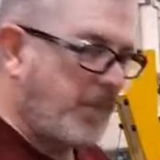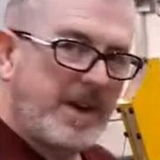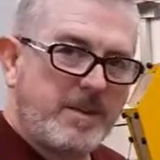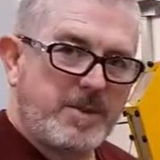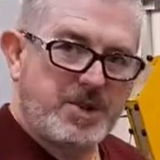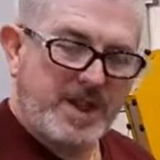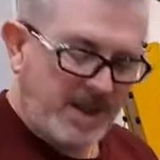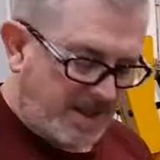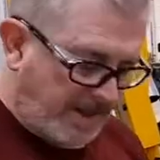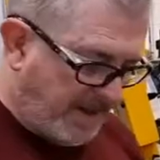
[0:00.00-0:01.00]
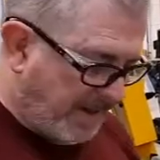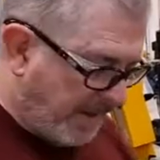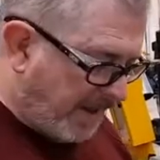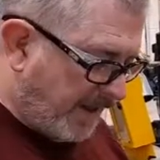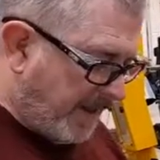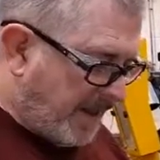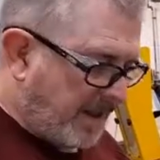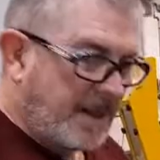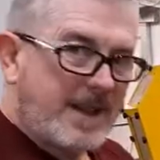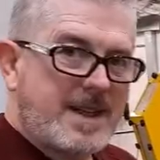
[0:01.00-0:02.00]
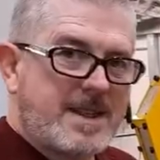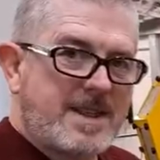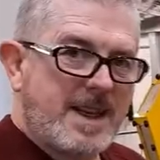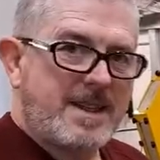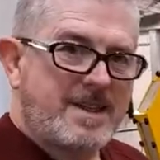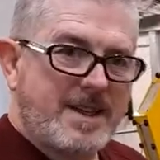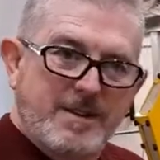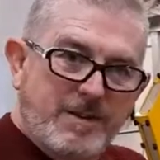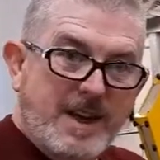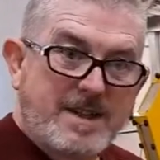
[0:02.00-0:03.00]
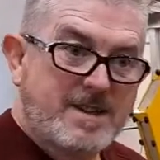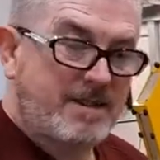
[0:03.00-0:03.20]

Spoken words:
being machined, it has a tendency to flex.